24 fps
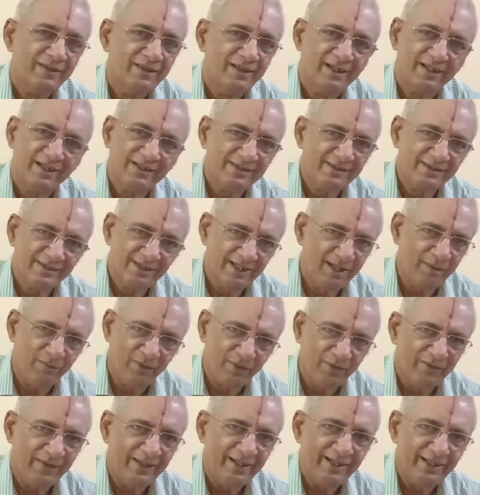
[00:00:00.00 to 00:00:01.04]
That is
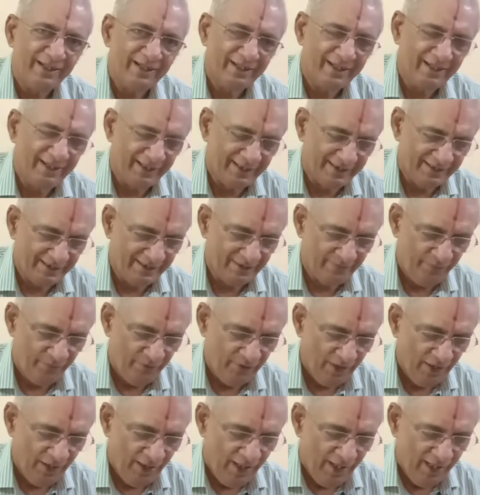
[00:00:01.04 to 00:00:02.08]
number one connection.
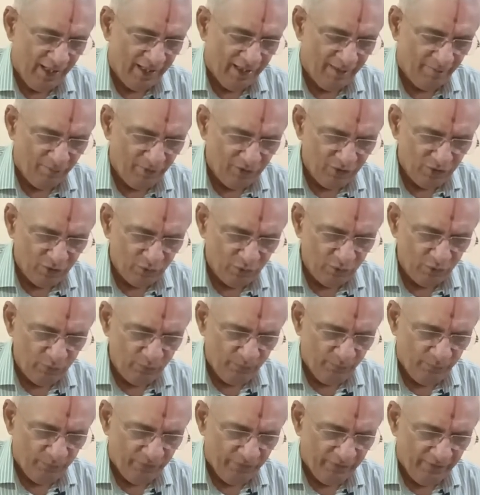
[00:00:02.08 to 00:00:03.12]
Number two,
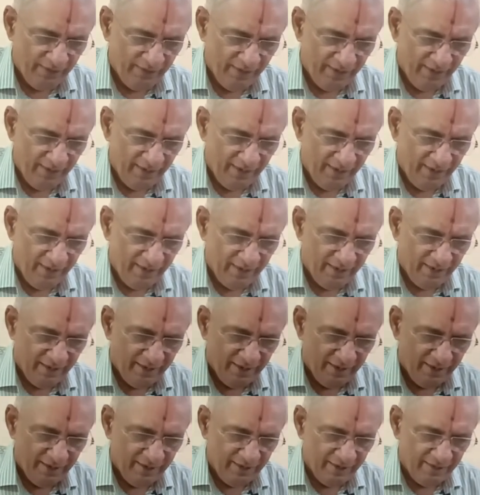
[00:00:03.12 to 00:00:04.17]

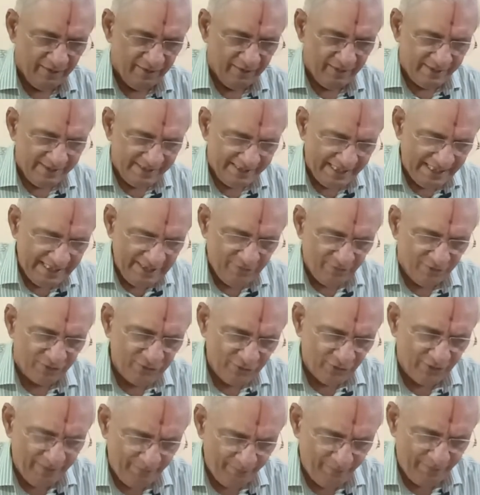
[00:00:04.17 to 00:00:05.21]
the change was
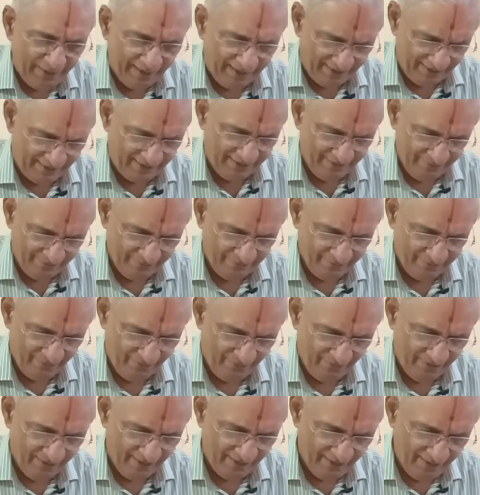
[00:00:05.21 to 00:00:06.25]
so
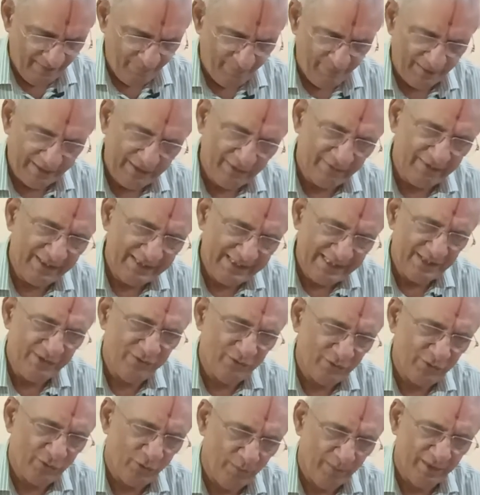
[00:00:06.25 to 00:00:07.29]
the impact of the change
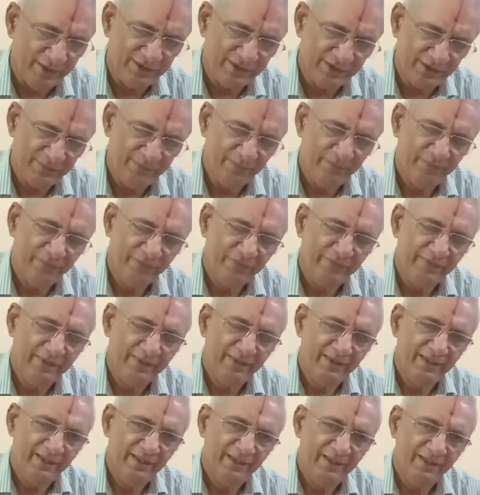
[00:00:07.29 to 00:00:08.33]
was so much
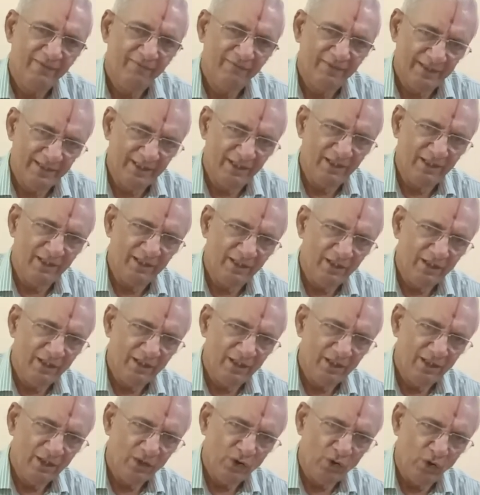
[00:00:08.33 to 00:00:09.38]
when the
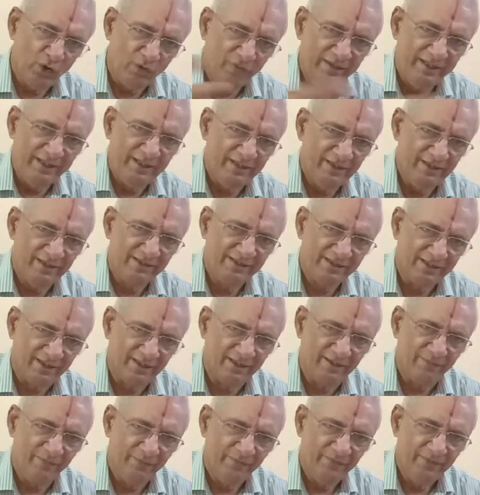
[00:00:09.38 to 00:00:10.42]
COVID struck.